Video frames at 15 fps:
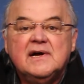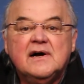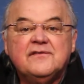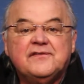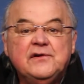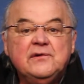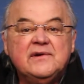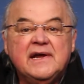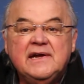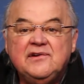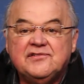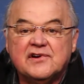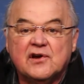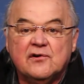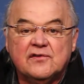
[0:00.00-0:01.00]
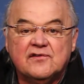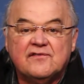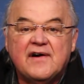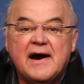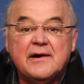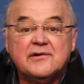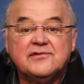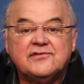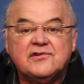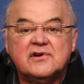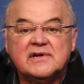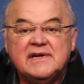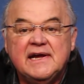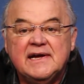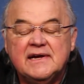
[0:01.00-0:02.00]
A few days ago, the virus
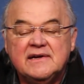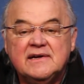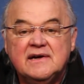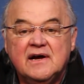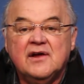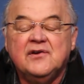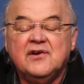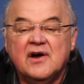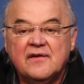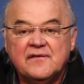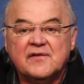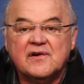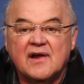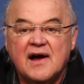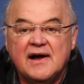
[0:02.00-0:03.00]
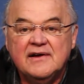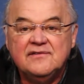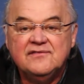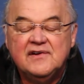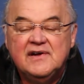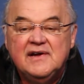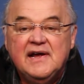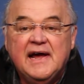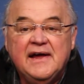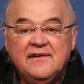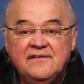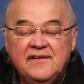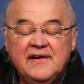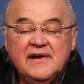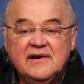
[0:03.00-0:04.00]
took yet another life,
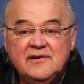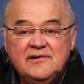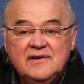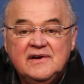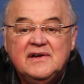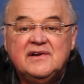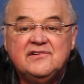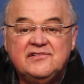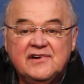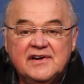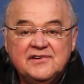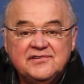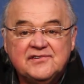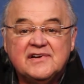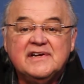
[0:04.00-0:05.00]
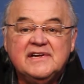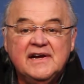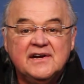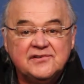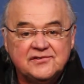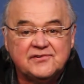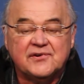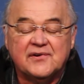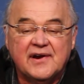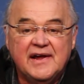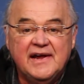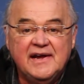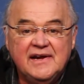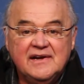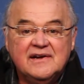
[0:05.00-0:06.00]
and then just
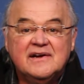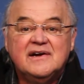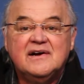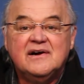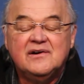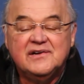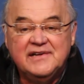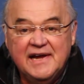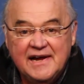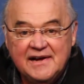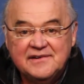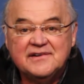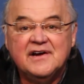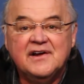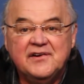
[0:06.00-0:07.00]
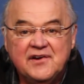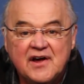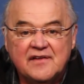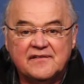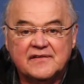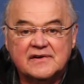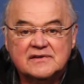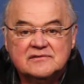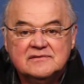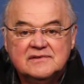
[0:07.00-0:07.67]
yesterday, yet another.